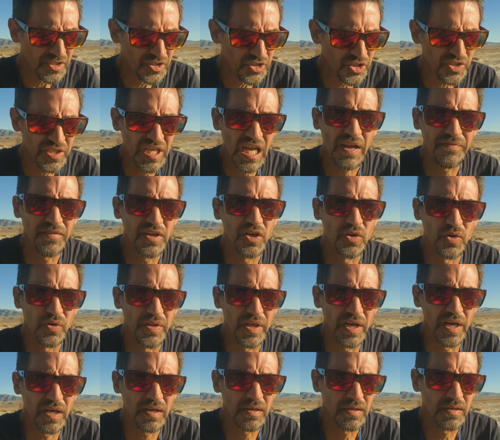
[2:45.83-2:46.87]
Just having her
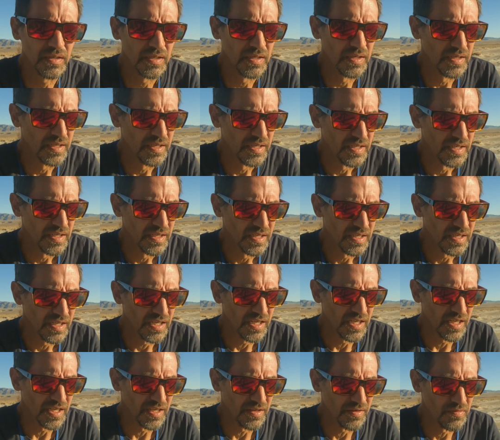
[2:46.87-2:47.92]
there,
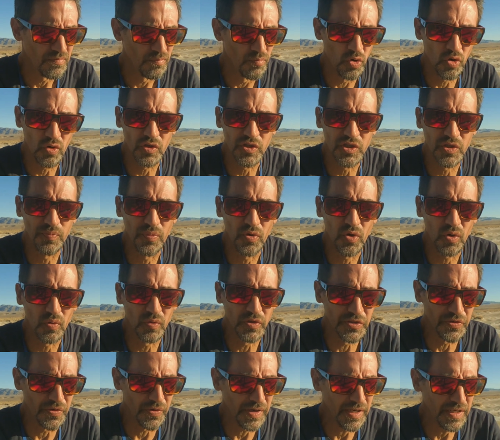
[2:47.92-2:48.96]
moral support
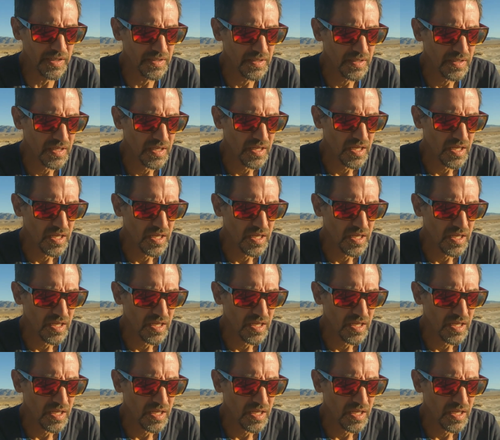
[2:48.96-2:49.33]
was great.